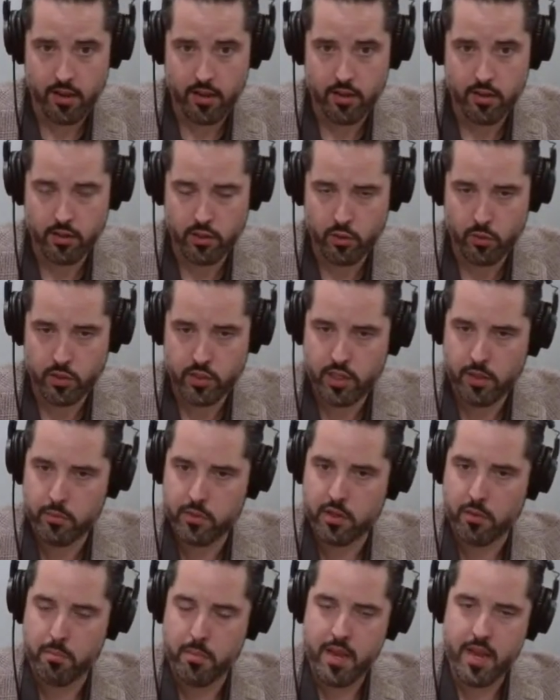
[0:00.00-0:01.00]
So it seems
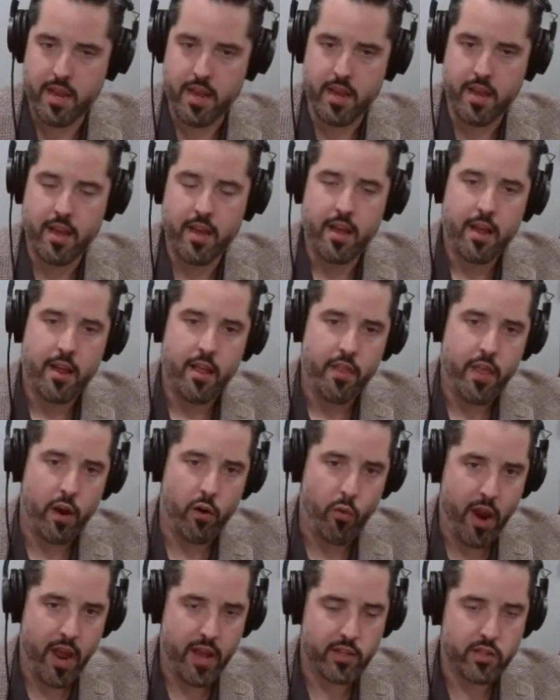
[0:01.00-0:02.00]
to me that
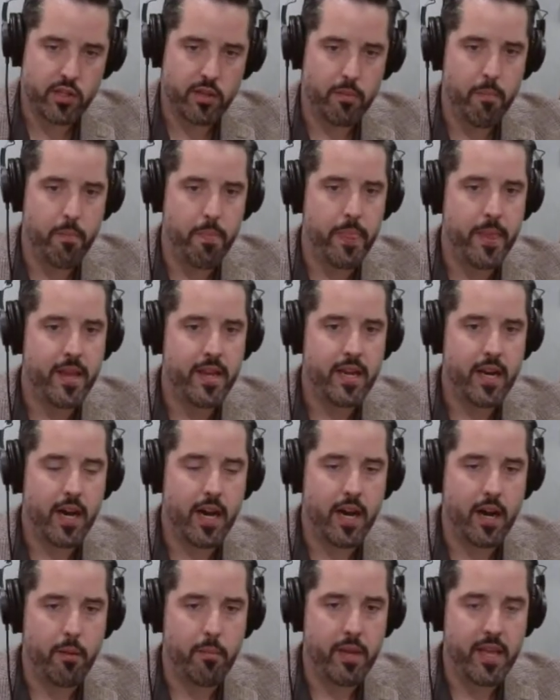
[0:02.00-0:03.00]
Ransom
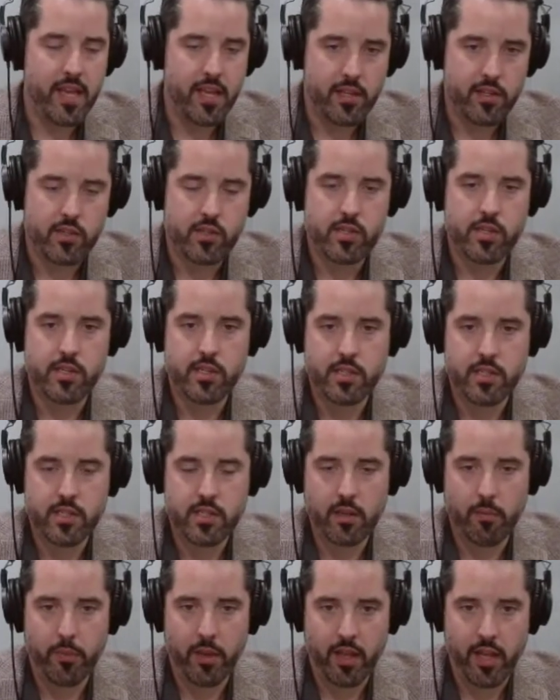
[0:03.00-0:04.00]
is
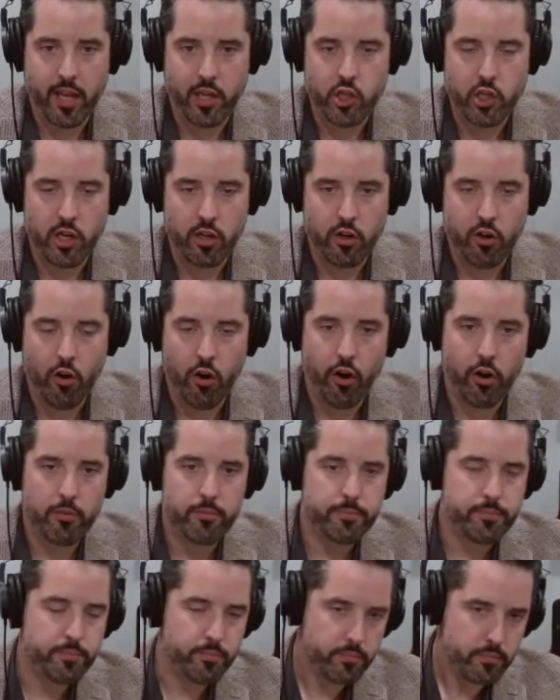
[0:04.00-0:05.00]
something like John Carter,